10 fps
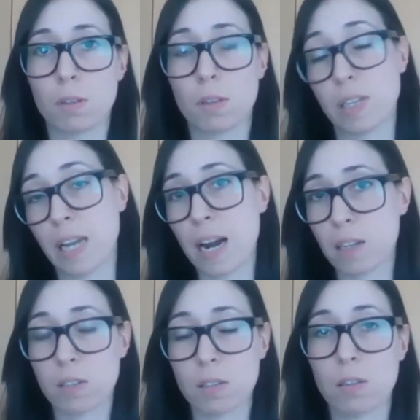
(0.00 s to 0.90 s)

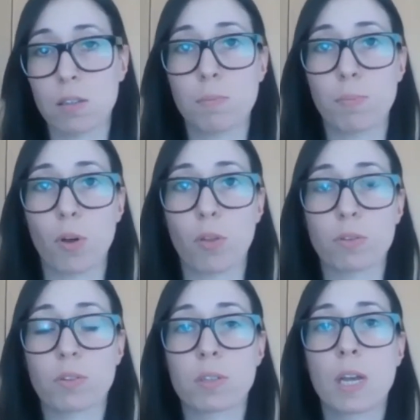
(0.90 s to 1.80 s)
yarns, the
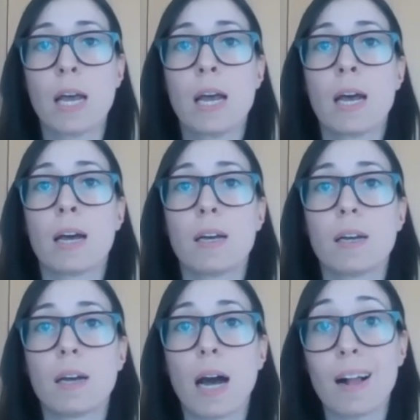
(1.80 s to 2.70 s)
products.
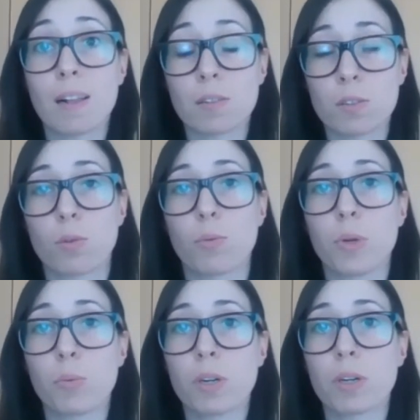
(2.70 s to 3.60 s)
Also,
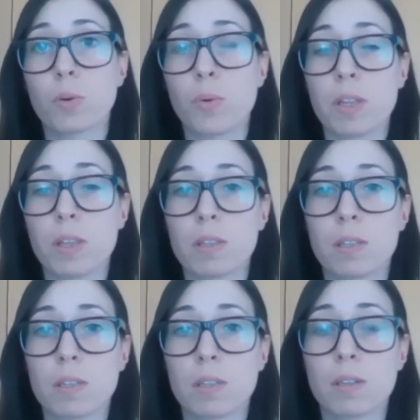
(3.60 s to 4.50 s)
we work with
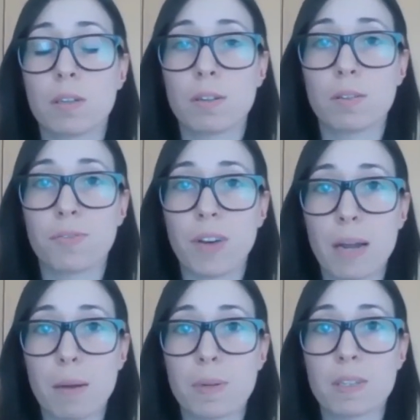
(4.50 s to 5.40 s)

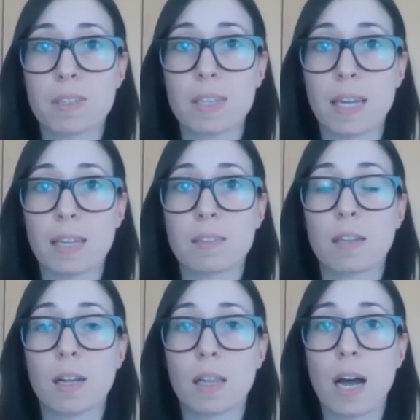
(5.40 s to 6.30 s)
fibers that
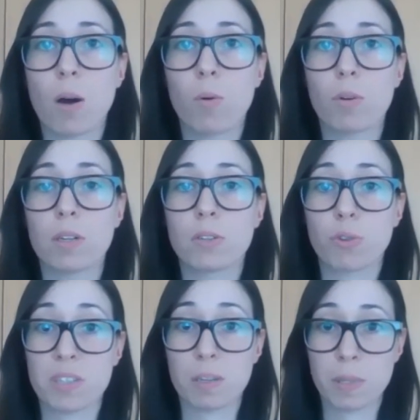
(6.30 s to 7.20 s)
allow
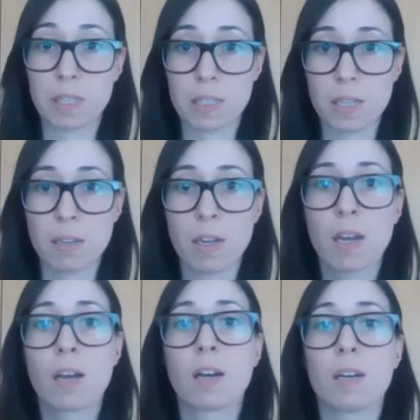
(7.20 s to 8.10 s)
traceability.
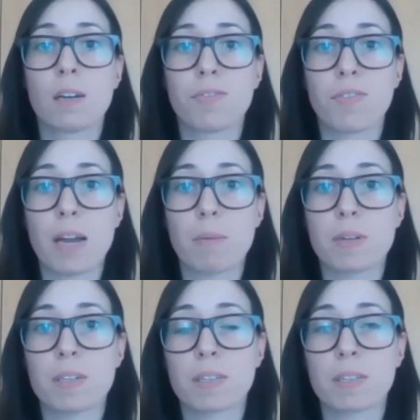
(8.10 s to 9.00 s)

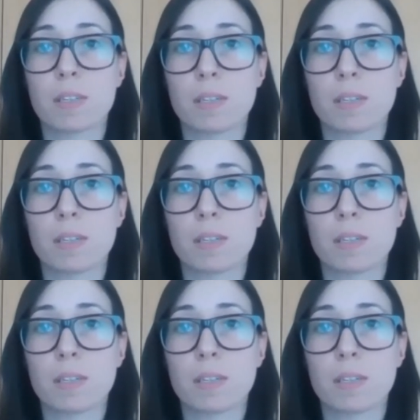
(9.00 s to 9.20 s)
Fibers